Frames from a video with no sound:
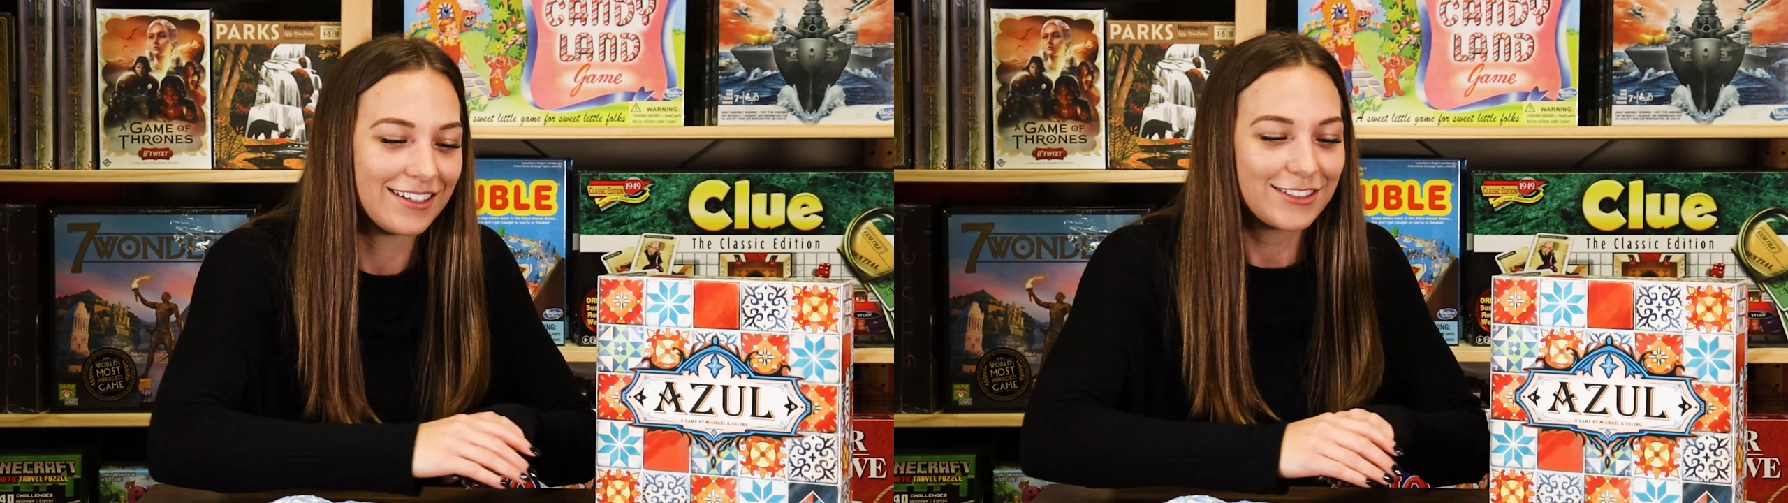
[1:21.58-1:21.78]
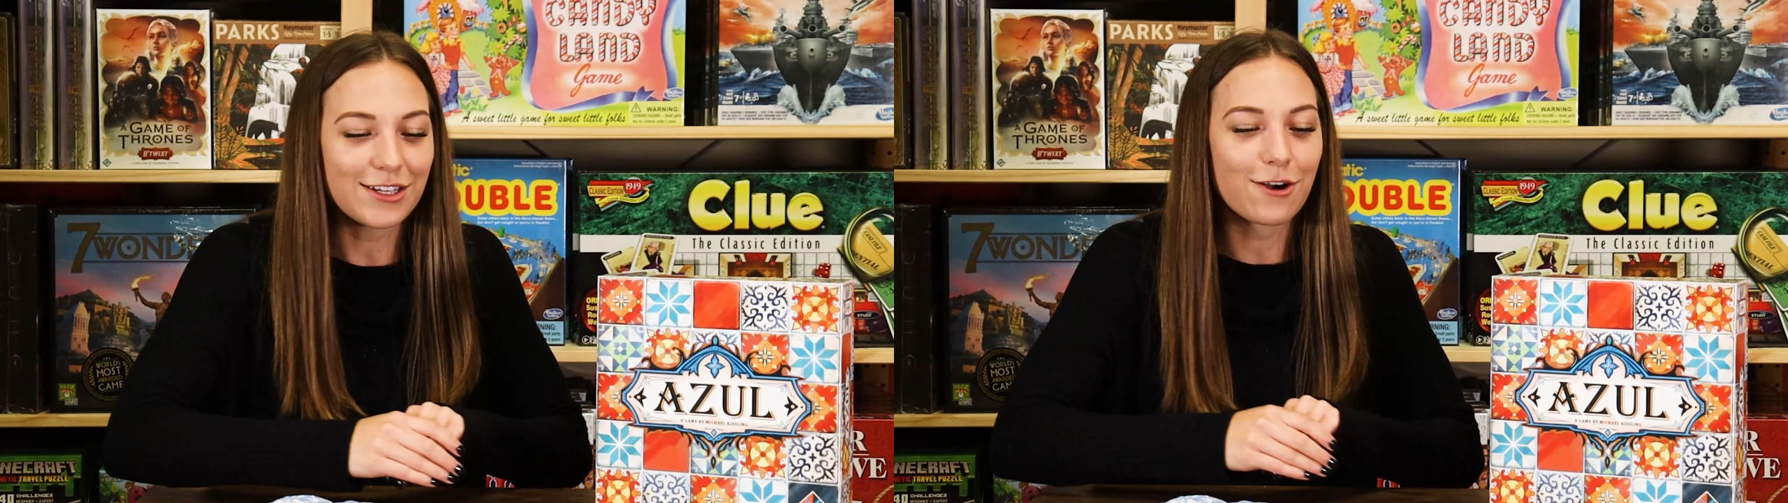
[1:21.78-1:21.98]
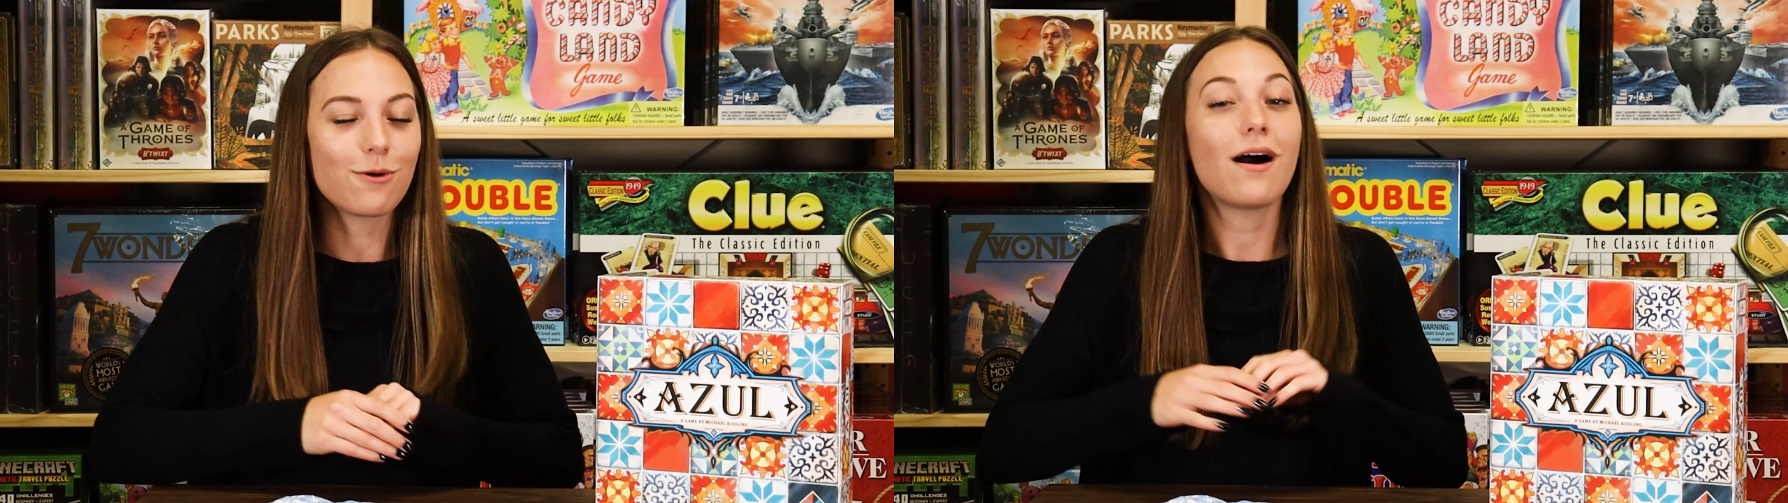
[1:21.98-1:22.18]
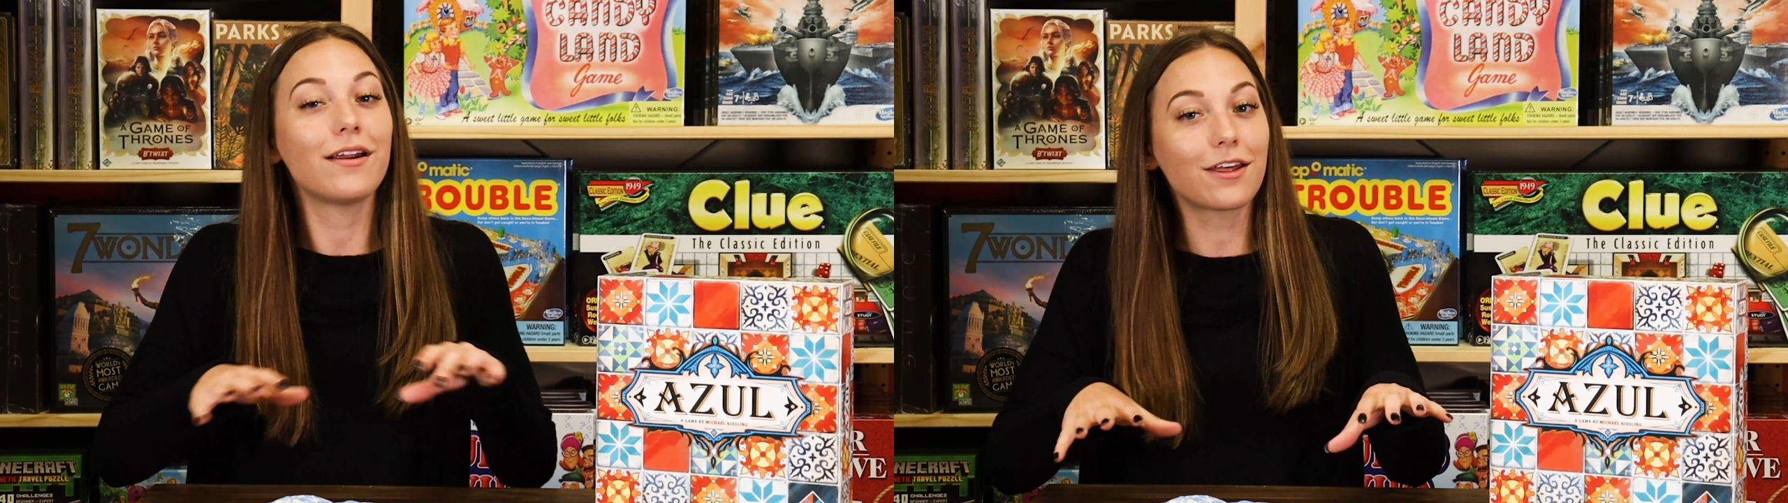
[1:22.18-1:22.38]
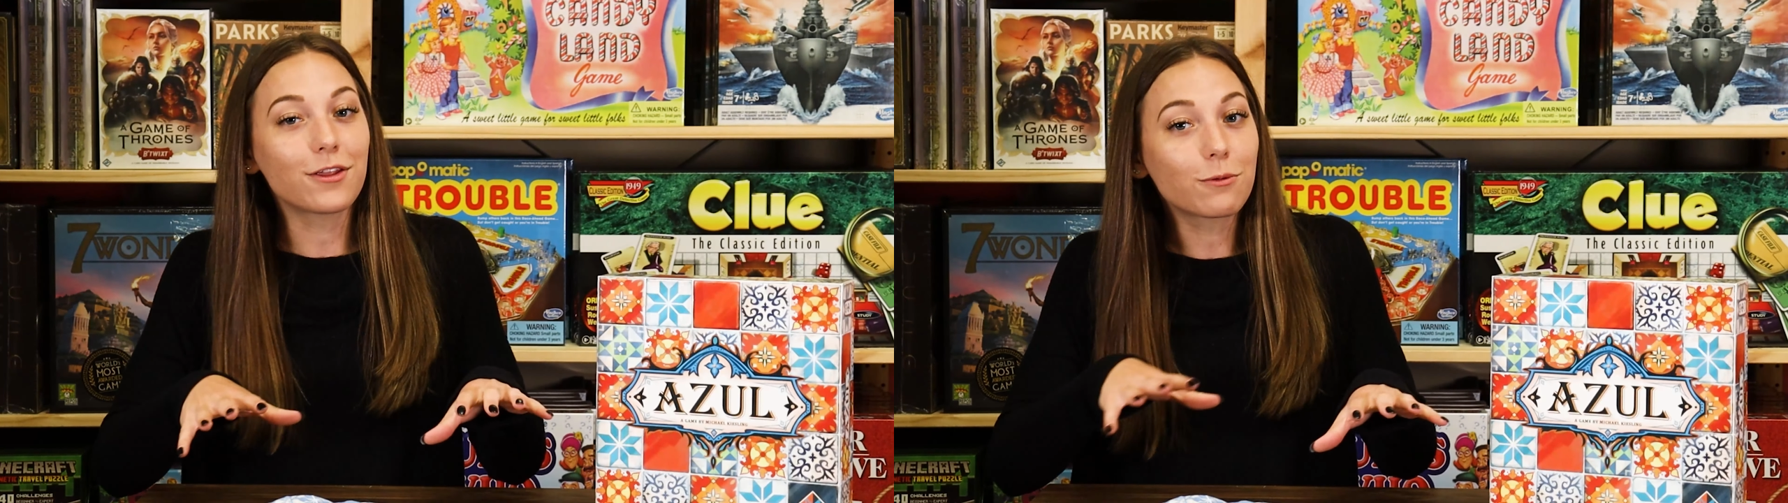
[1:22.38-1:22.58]
So
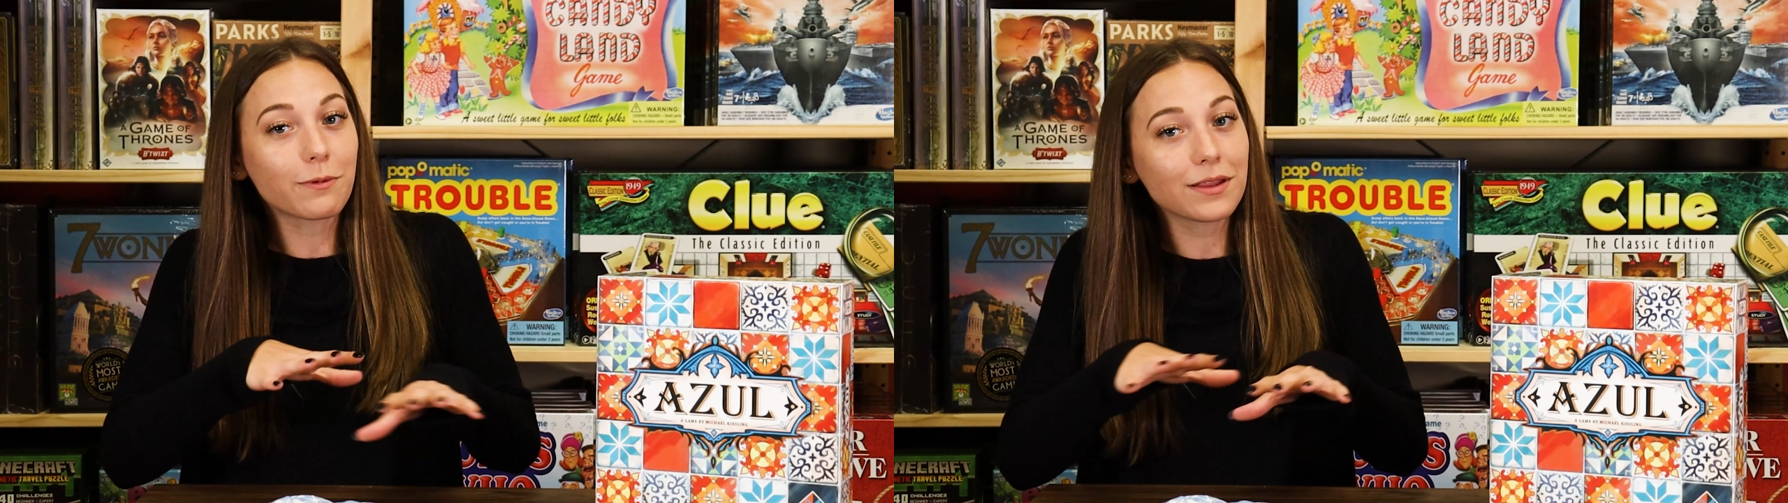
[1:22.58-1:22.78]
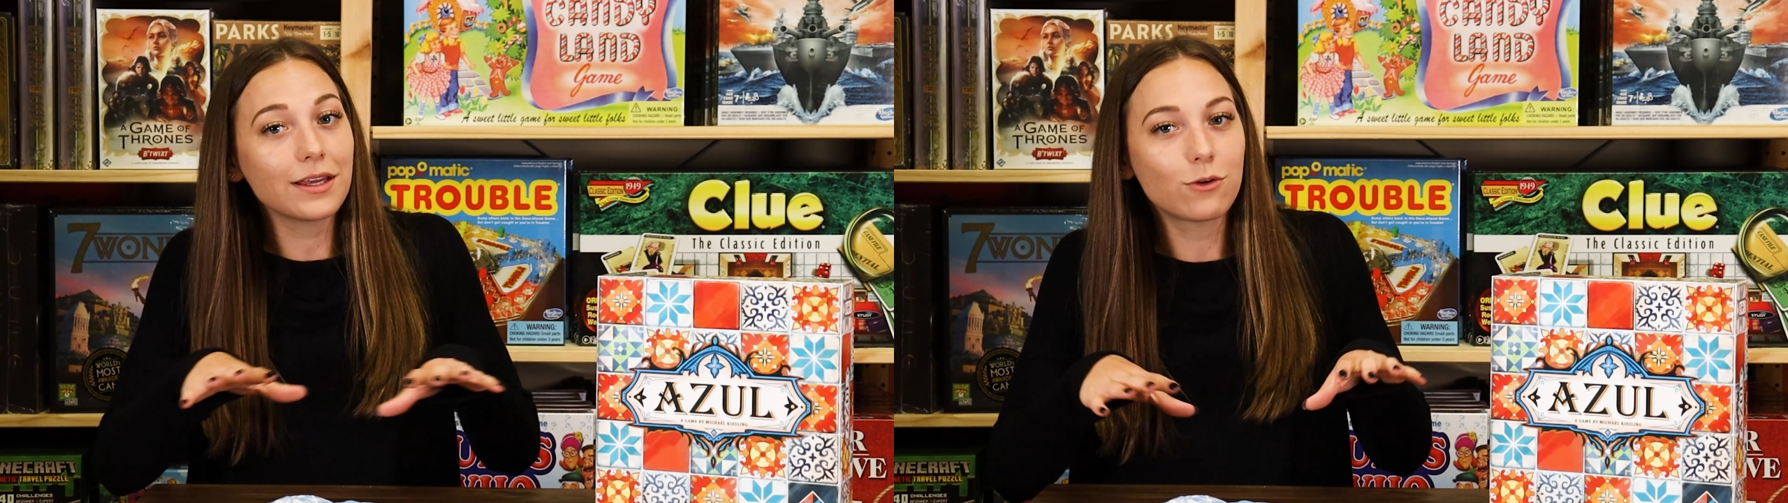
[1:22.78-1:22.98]
another really